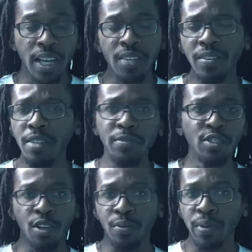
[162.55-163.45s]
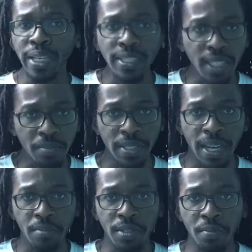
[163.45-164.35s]
even up to a week
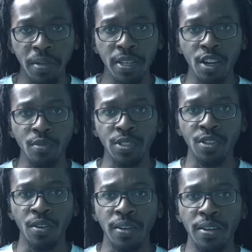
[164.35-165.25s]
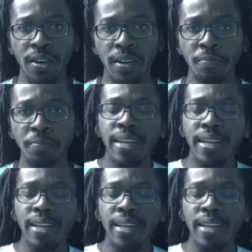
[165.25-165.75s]
sometimes, depending on what's going on?